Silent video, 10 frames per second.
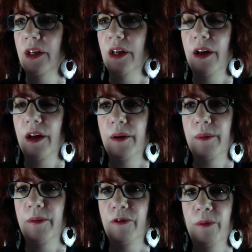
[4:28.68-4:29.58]

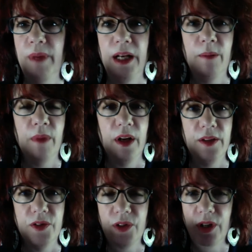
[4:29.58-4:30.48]
for many
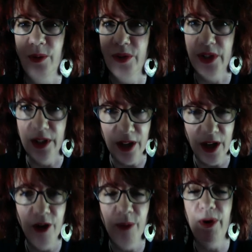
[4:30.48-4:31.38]
months, I was seeing a
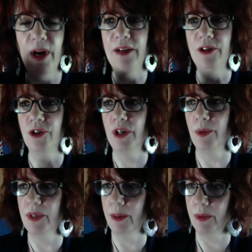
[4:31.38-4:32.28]
chiropractor. I
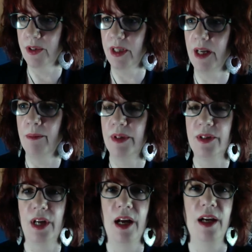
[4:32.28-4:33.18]
was able to get
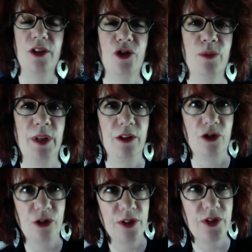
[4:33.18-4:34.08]
massage. My
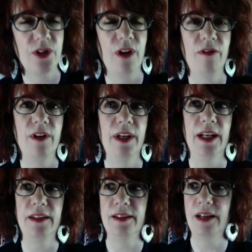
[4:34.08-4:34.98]
insurance covered it
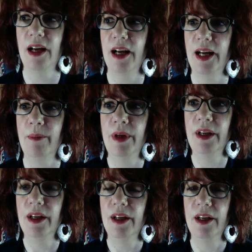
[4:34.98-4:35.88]
at the time.
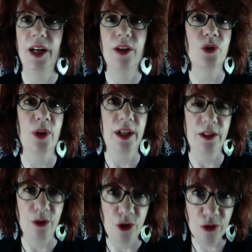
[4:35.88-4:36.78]
I also had a
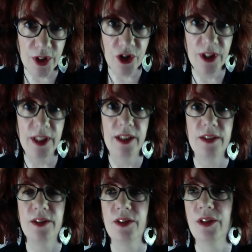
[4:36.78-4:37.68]

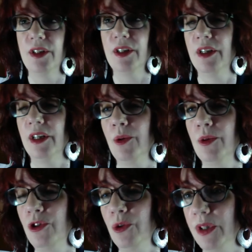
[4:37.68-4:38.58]
nutritionist. I was
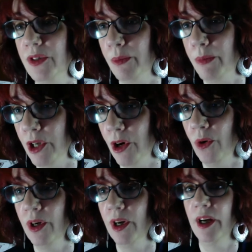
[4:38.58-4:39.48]
doing some
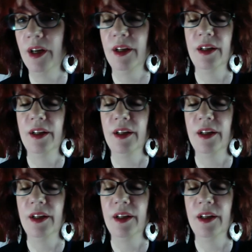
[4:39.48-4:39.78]
yoga.